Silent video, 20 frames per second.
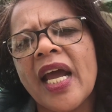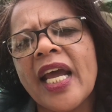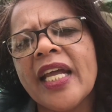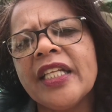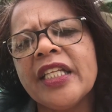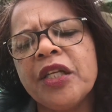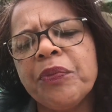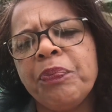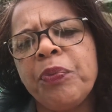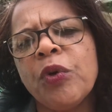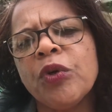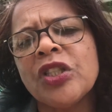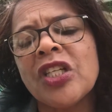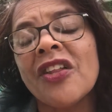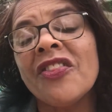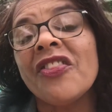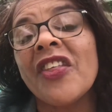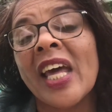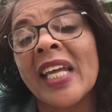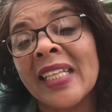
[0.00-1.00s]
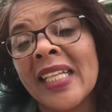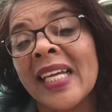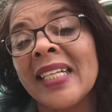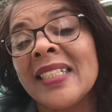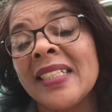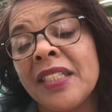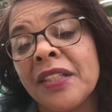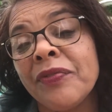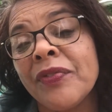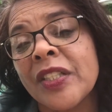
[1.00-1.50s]
and report on that
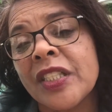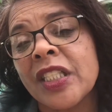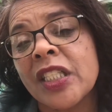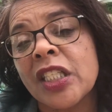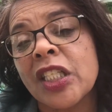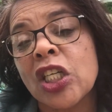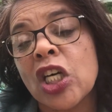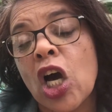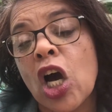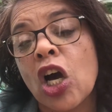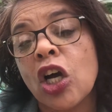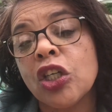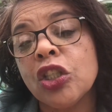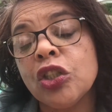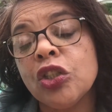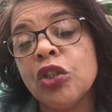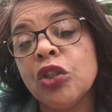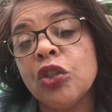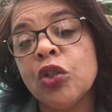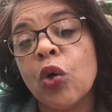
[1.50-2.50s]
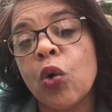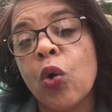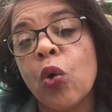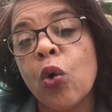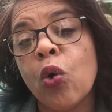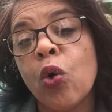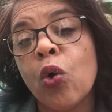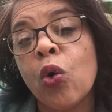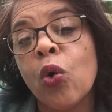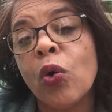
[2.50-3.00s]
activity on
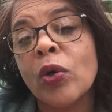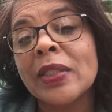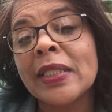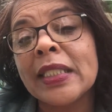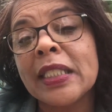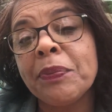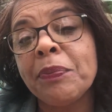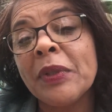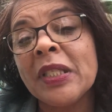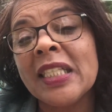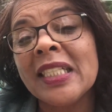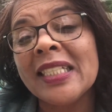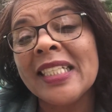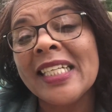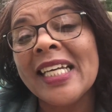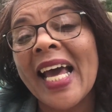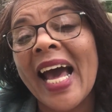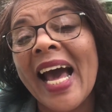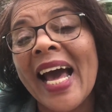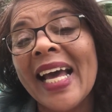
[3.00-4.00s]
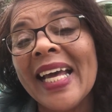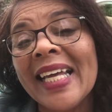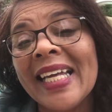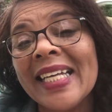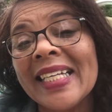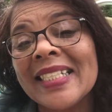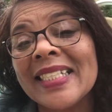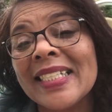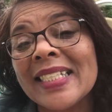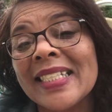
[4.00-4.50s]
your
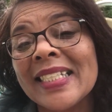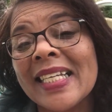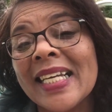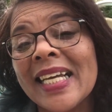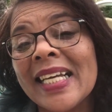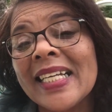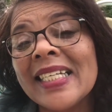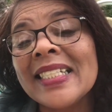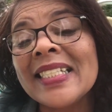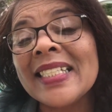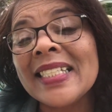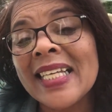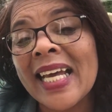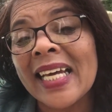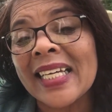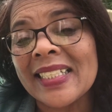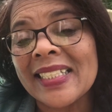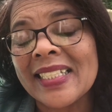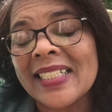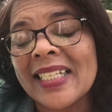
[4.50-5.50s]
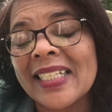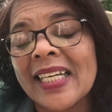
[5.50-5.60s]
CPTD-IS site,